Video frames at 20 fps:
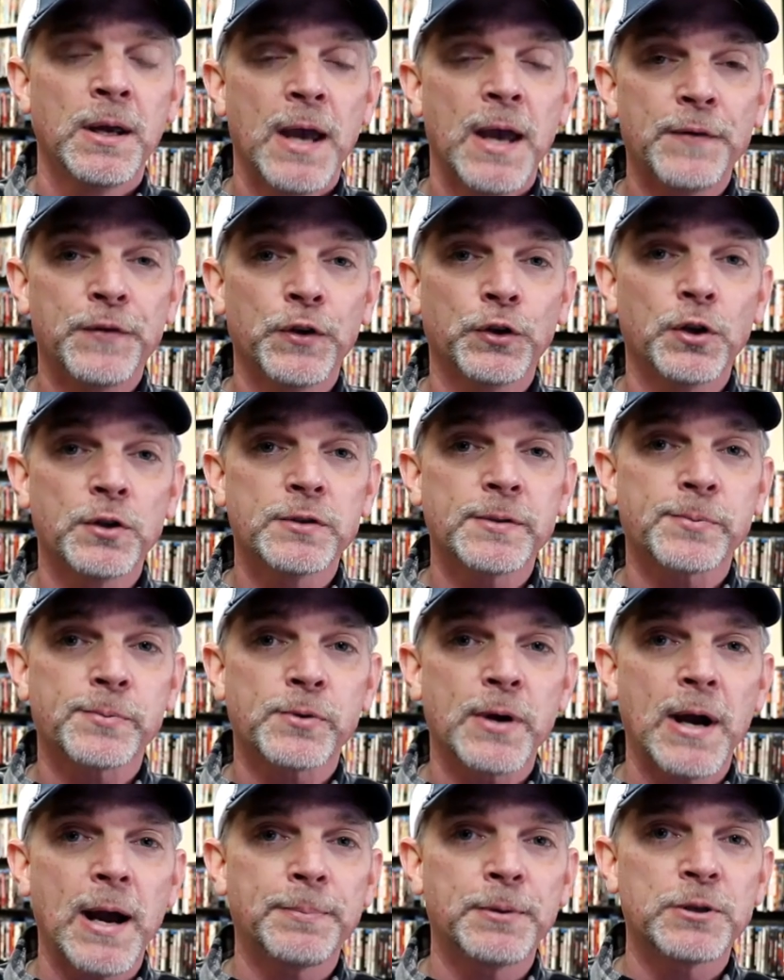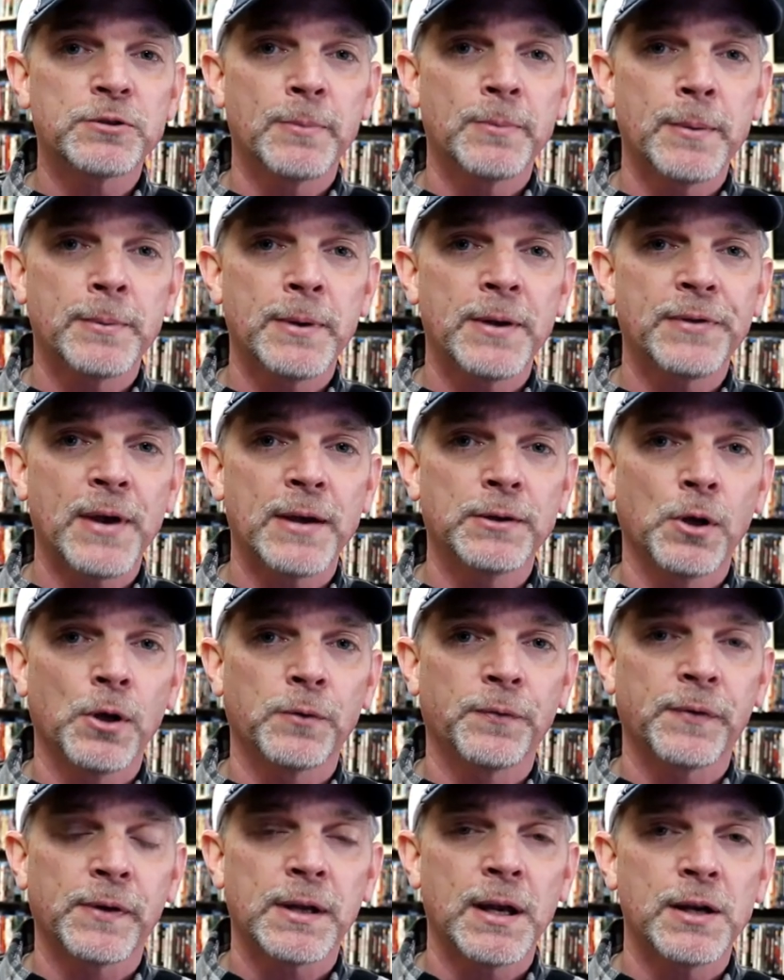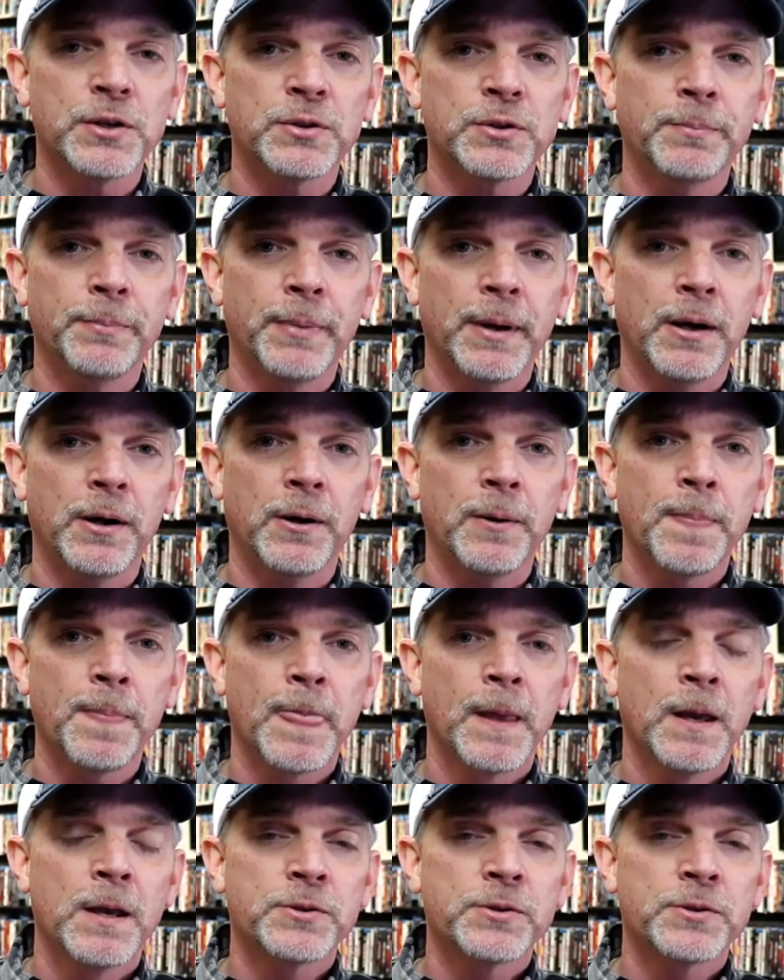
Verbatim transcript: If you do subscribe, please remember to hit that notification bell